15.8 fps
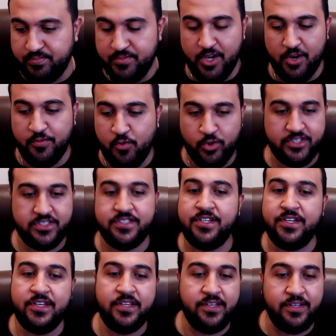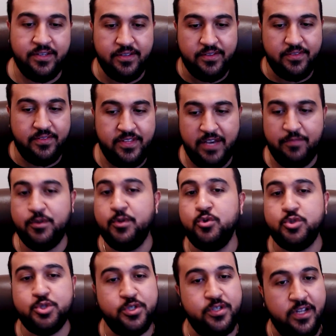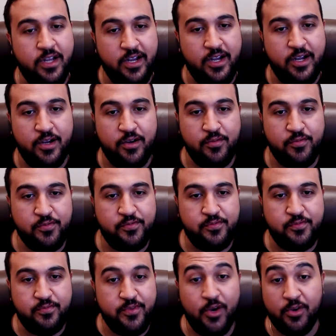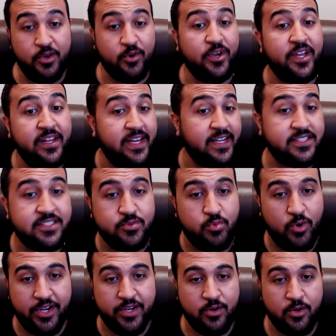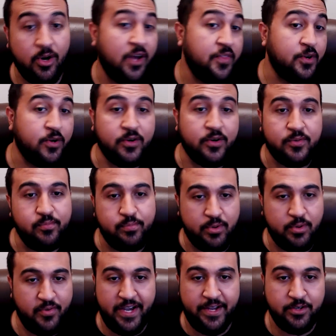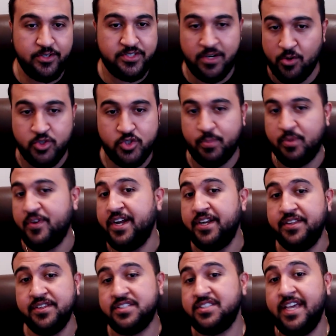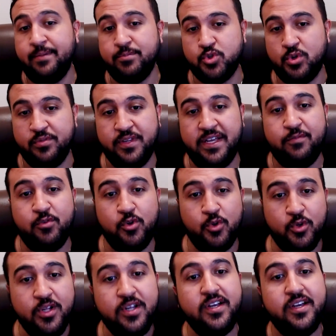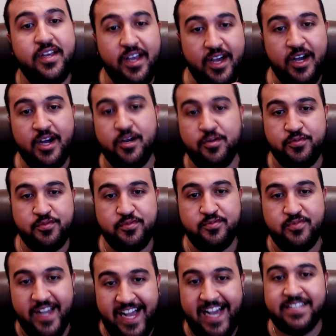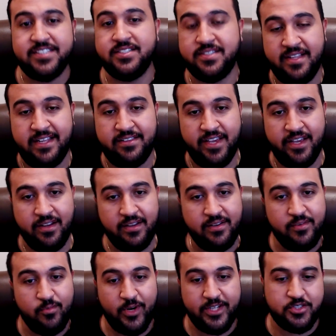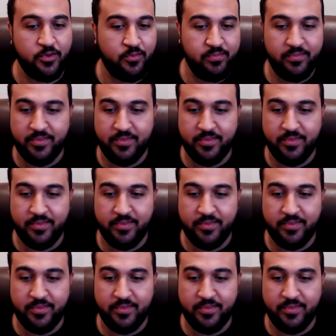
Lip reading: foresee the evolution of, your index, right? Or other providers that are also providing the same sort of level of access to that data, right? So,